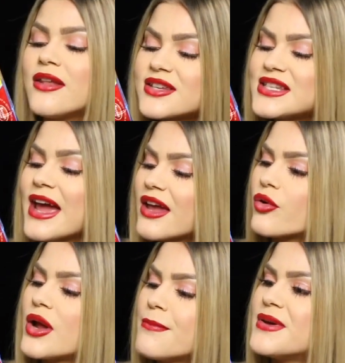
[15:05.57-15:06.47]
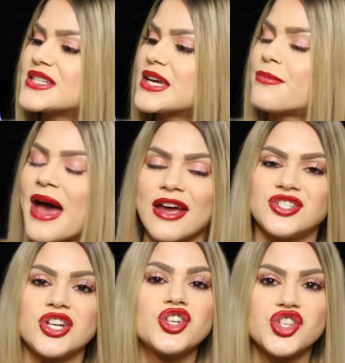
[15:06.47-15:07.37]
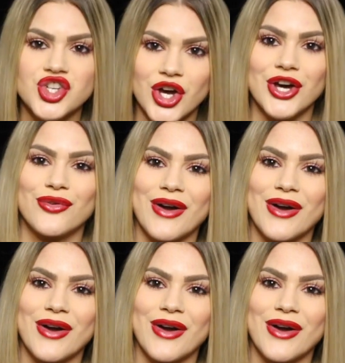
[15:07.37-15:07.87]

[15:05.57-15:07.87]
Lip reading: It looks like a cream biscuit packaging should,